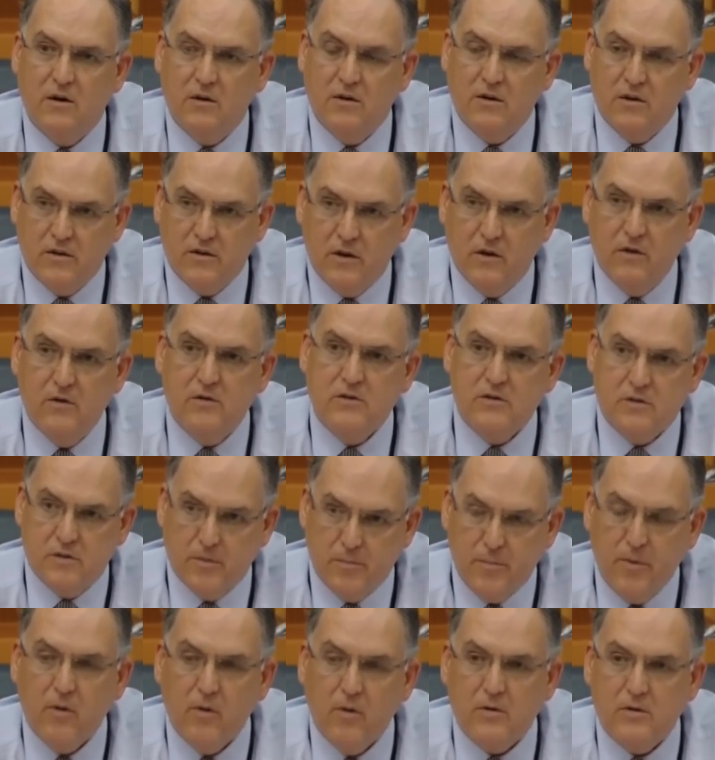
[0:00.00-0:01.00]
on those
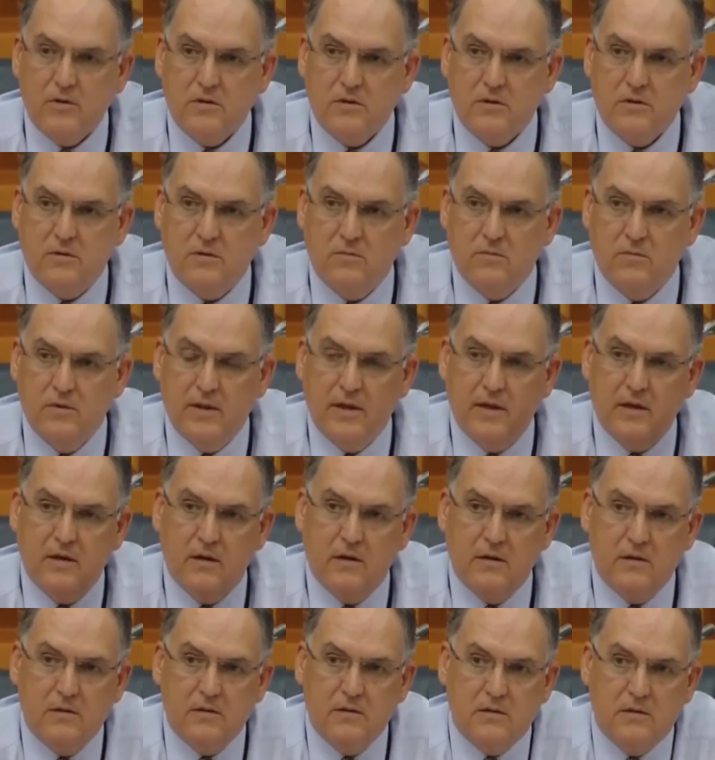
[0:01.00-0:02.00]
reports, were they
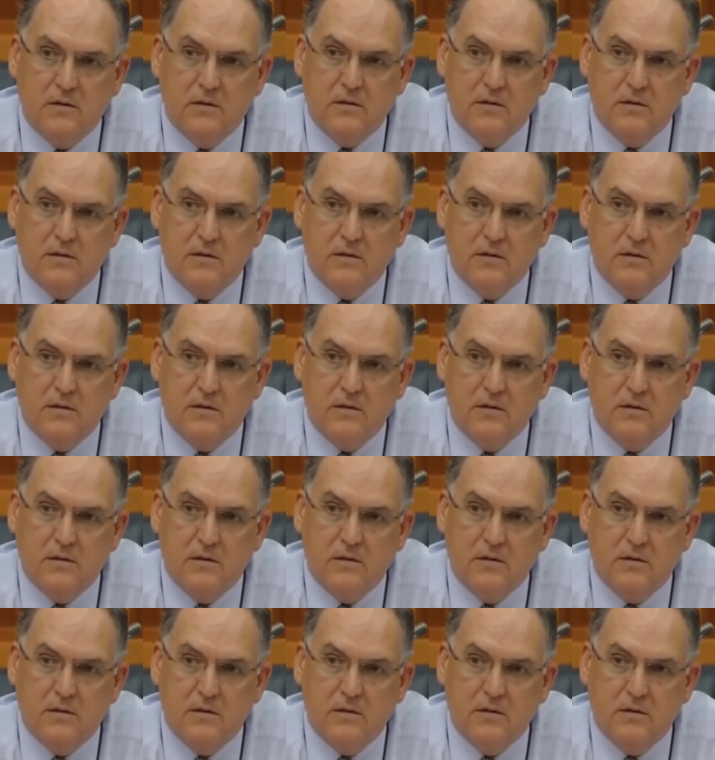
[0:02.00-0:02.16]
not?